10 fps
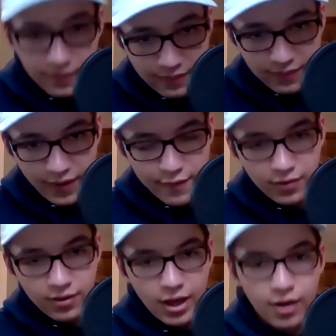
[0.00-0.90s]

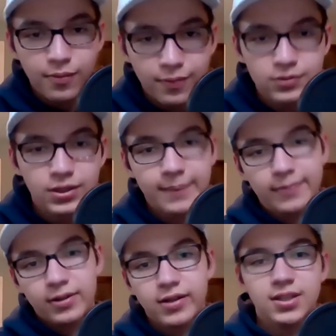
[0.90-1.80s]
Pfeiffer. Hopefully, I'm
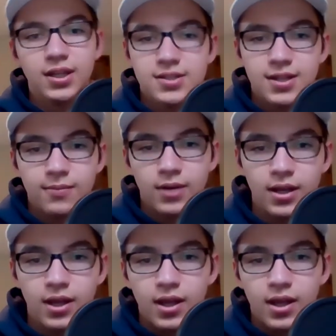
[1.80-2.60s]
pronouncing his name right.